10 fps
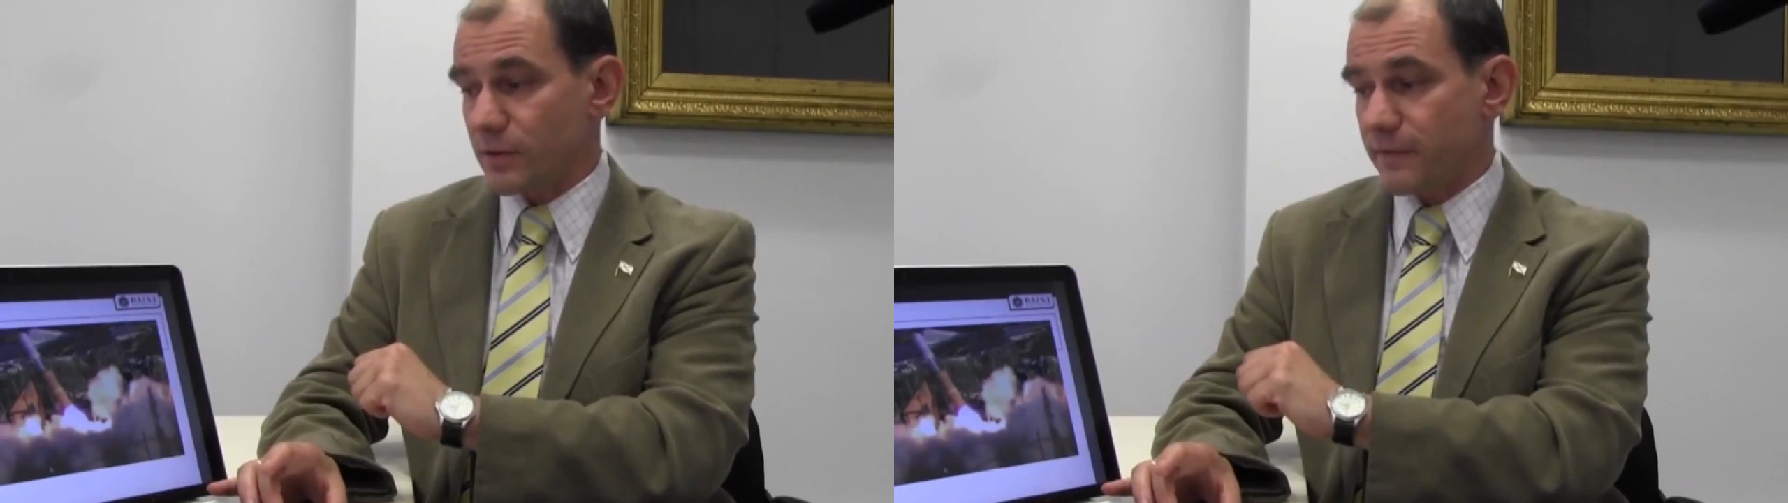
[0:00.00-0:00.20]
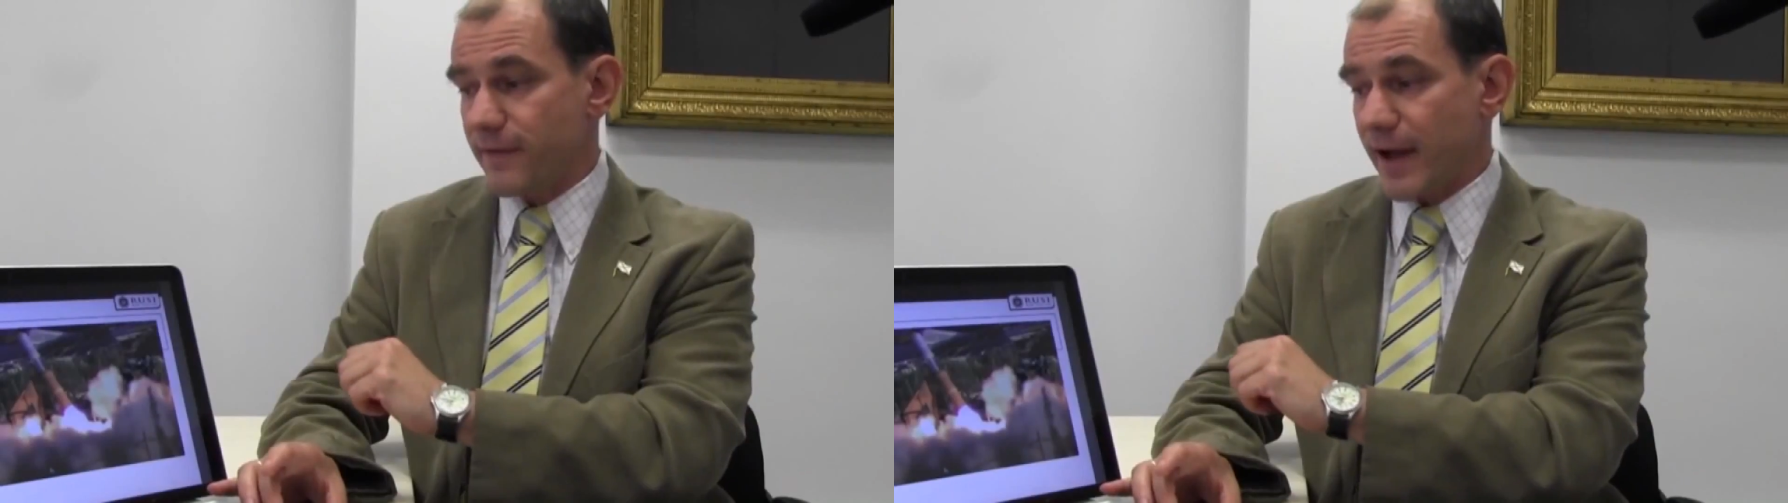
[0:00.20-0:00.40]
to
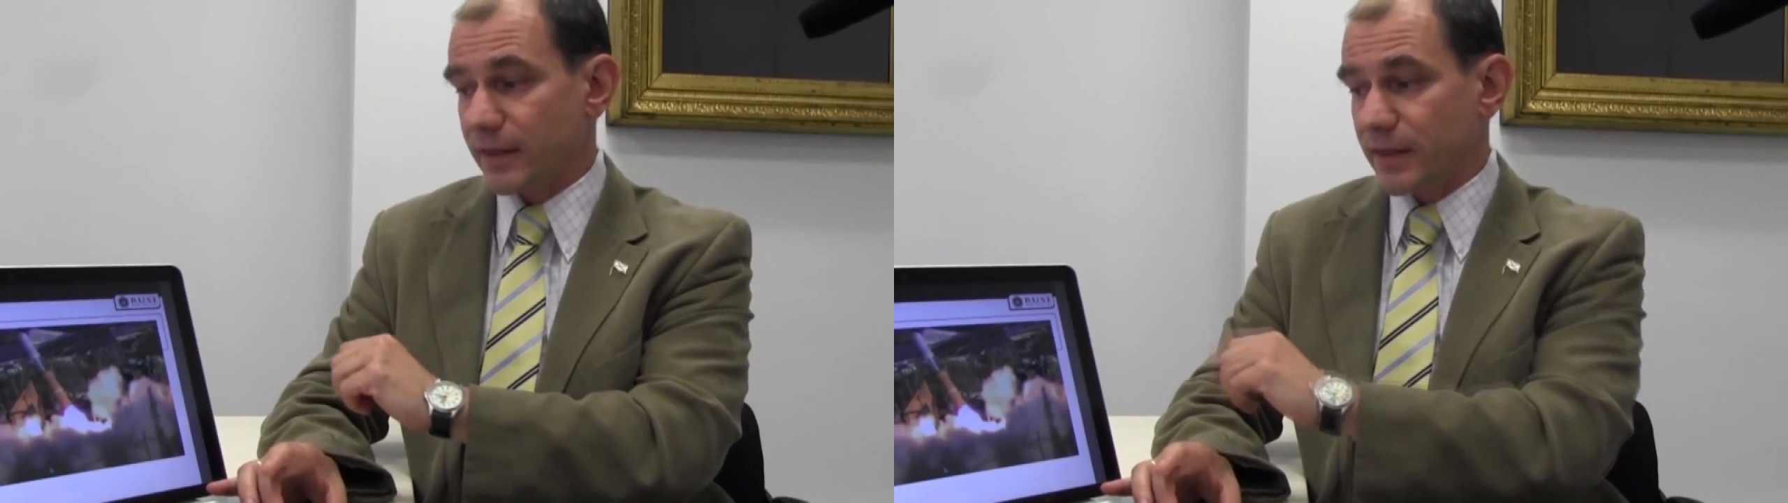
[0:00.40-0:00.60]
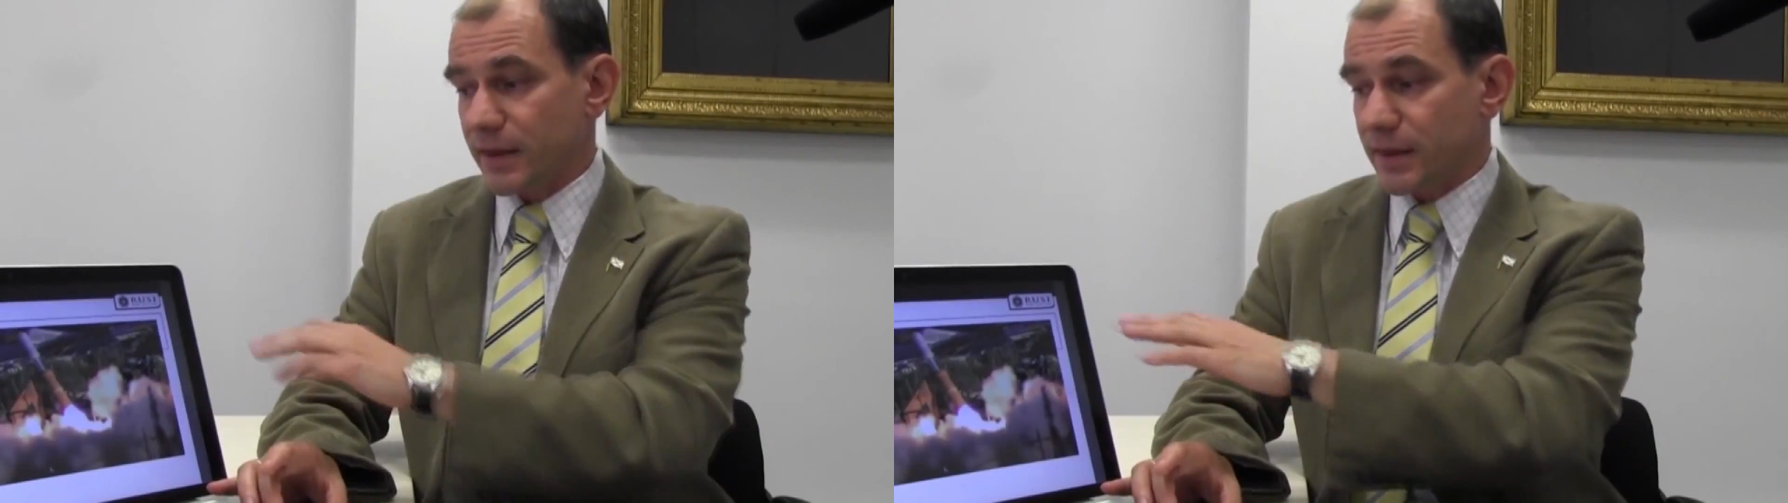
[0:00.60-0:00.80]
the
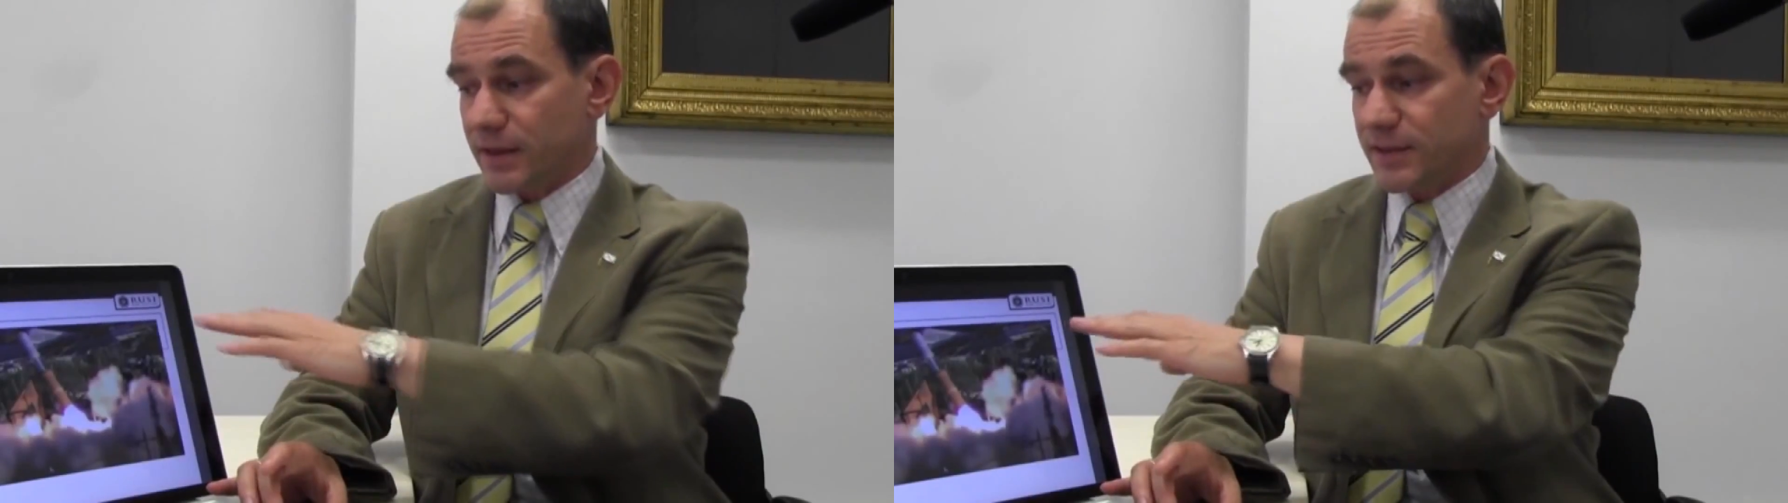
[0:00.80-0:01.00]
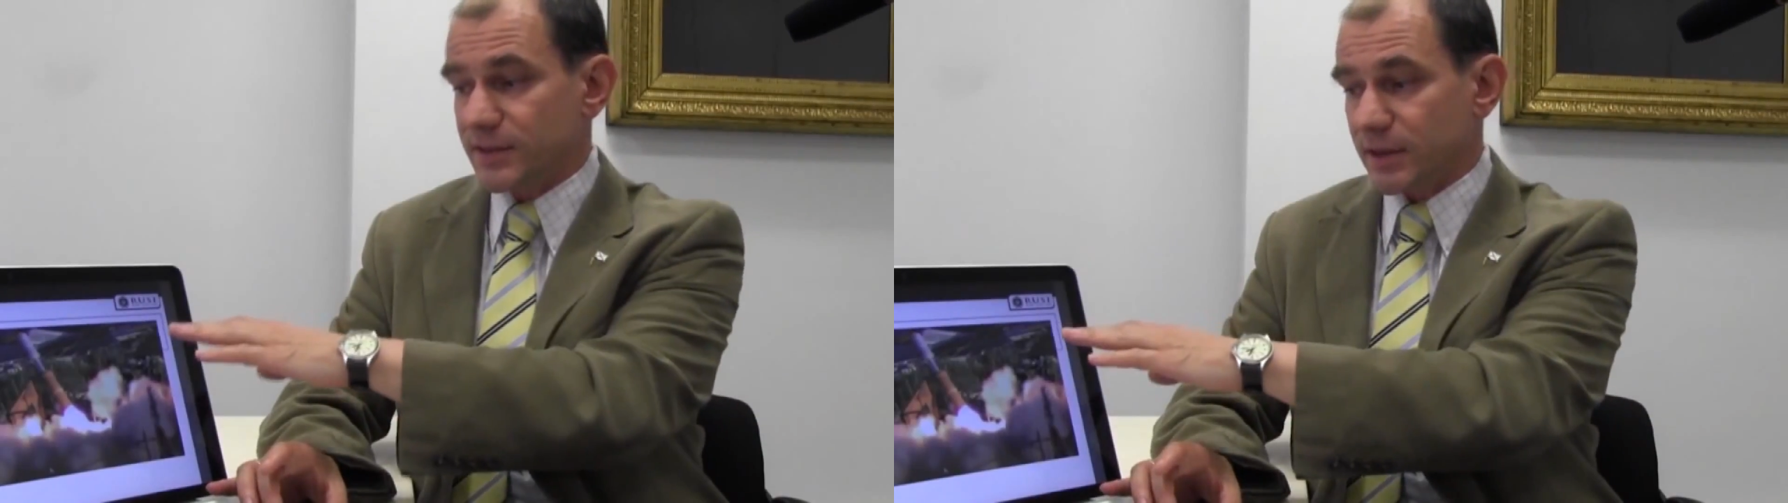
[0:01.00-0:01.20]
fact that the
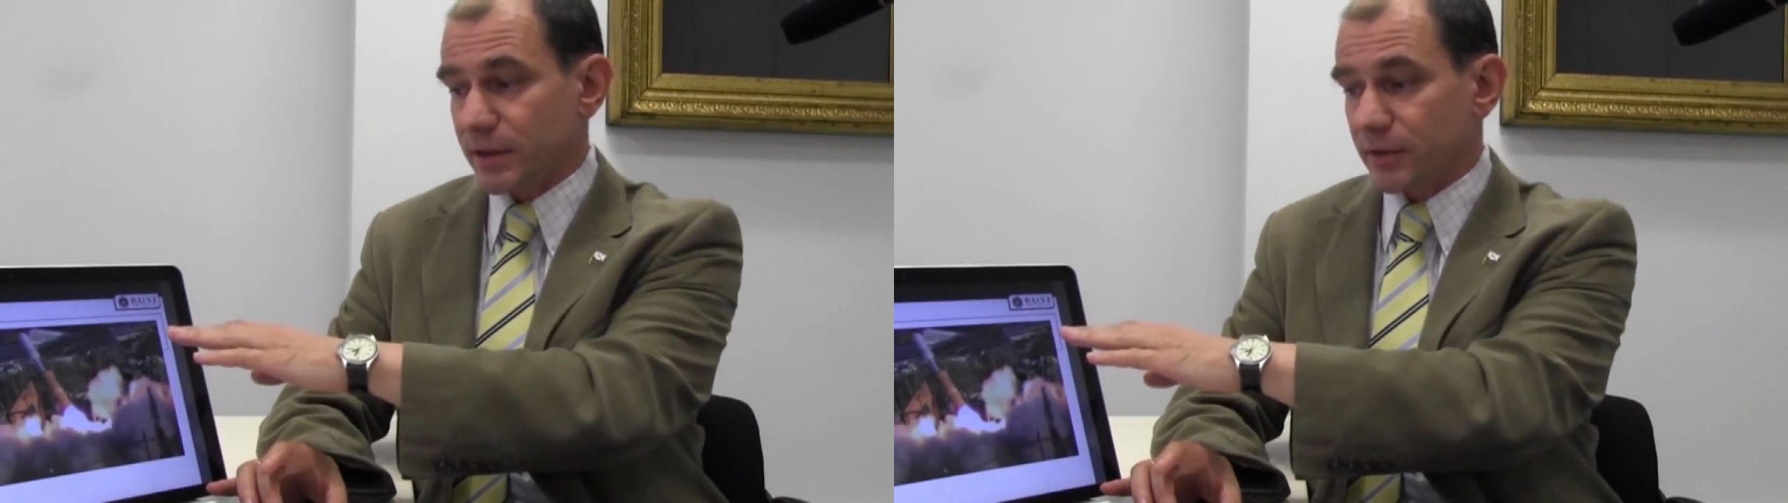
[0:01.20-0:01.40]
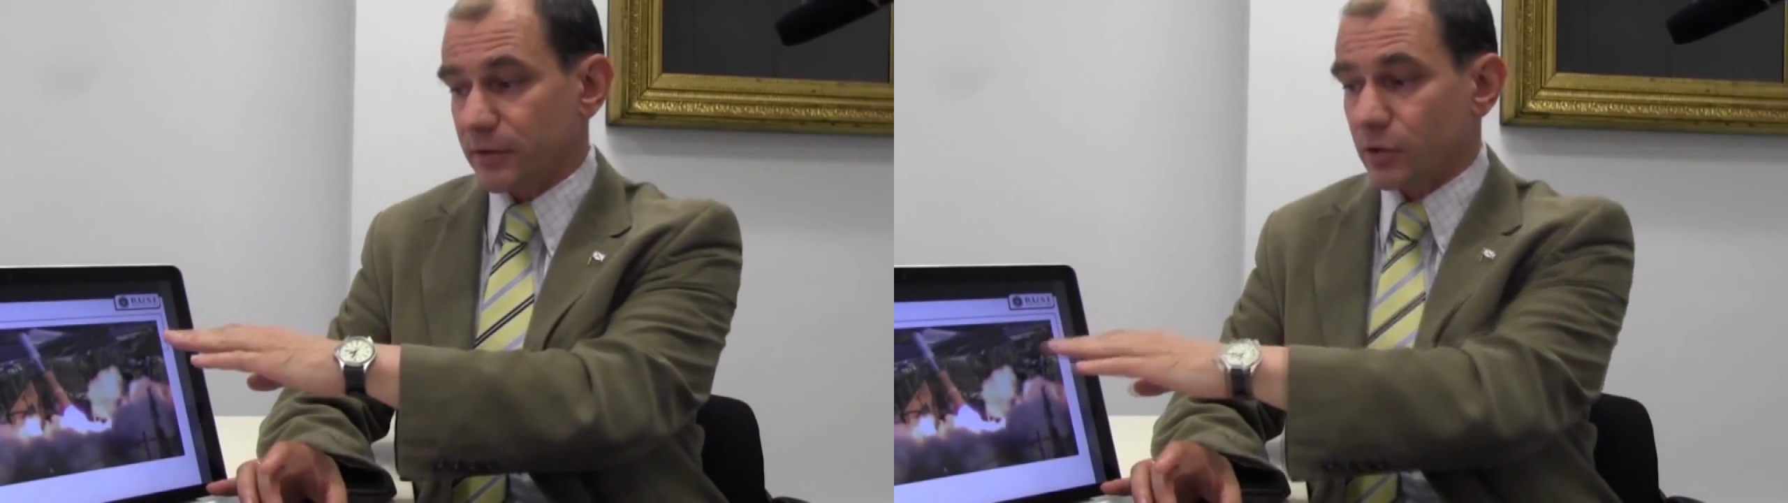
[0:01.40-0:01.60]

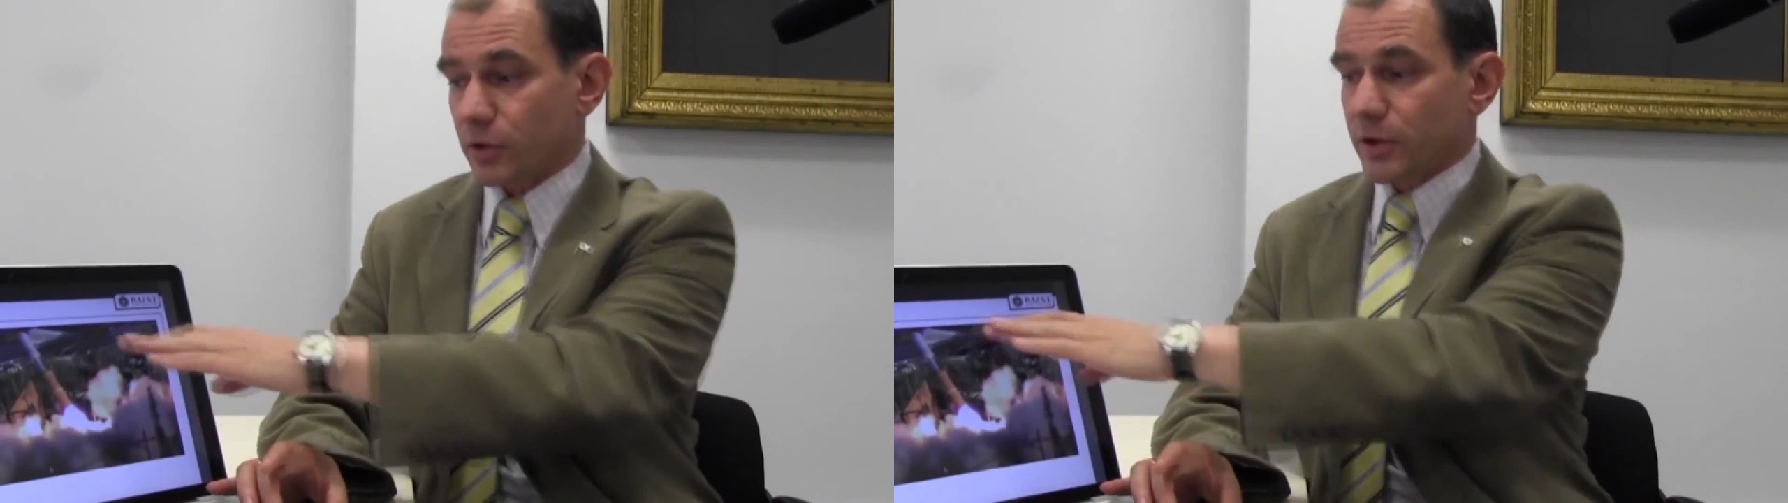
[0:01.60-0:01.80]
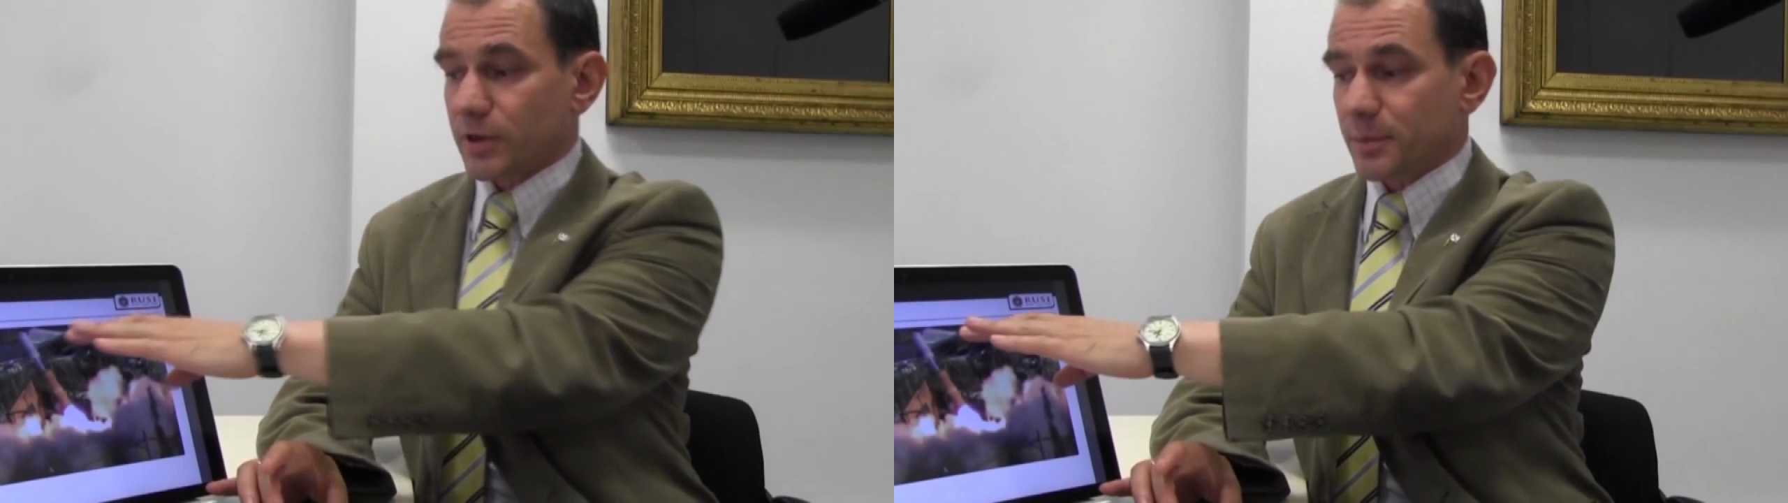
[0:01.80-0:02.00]
design of the
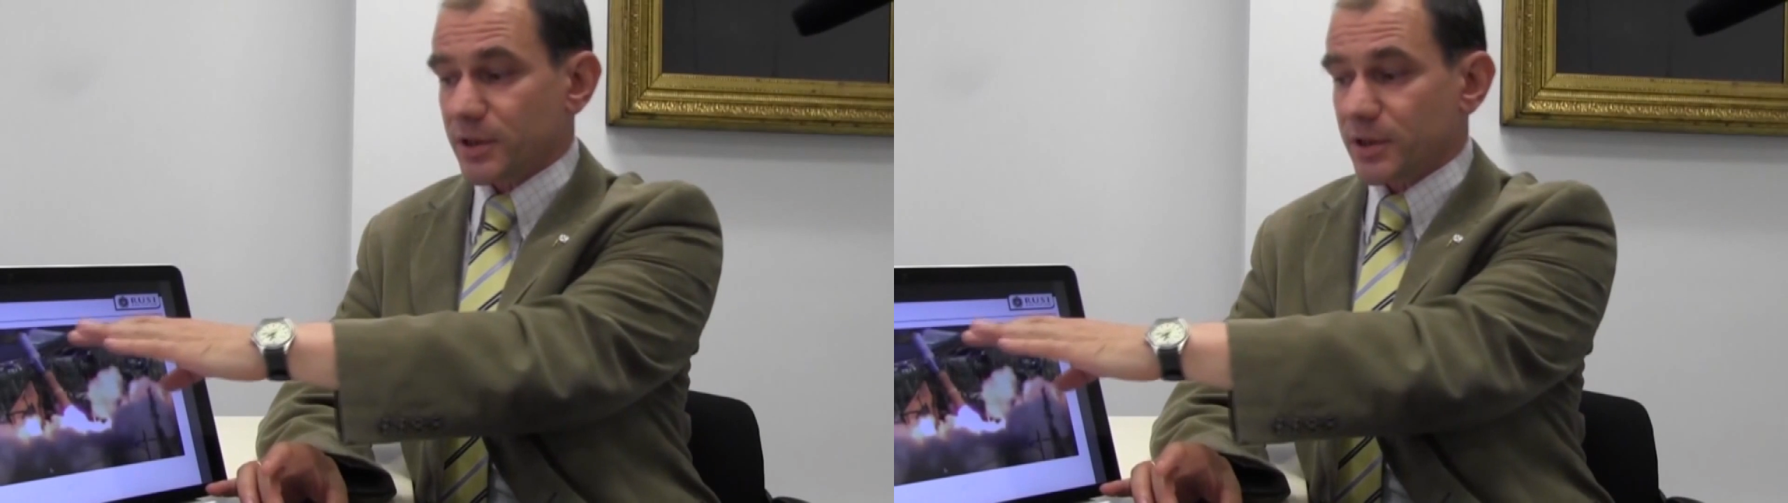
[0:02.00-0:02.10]
rocket,